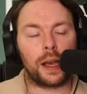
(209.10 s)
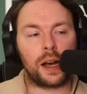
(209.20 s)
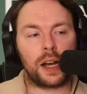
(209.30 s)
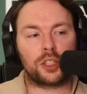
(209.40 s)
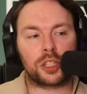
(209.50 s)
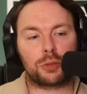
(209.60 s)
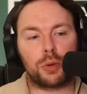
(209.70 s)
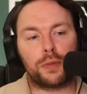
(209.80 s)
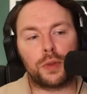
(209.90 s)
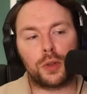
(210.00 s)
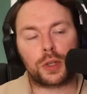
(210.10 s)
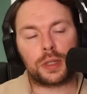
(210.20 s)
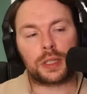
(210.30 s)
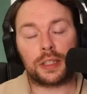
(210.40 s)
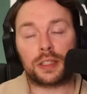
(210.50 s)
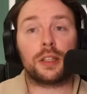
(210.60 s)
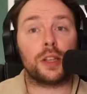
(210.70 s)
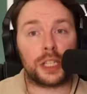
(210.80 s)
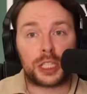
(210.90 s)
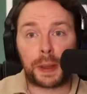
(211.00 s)
I just sort of look at this and so
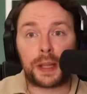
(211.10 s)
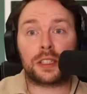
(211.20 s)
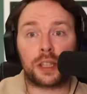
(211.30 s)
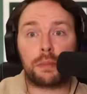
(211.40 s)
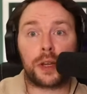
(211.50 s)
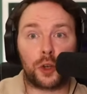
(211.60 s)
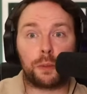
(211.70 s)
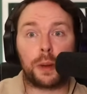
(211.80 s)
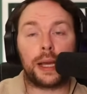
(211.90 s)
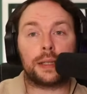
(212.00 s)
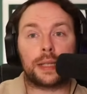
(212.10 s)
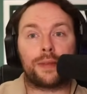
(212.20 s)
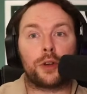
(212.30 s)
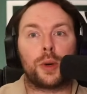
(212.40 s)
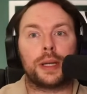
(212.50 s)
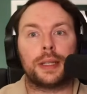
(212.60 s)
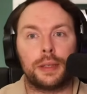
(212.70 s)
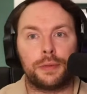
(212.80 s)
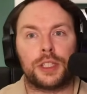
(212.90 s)
look, he spent some money on players that haven't quite delivered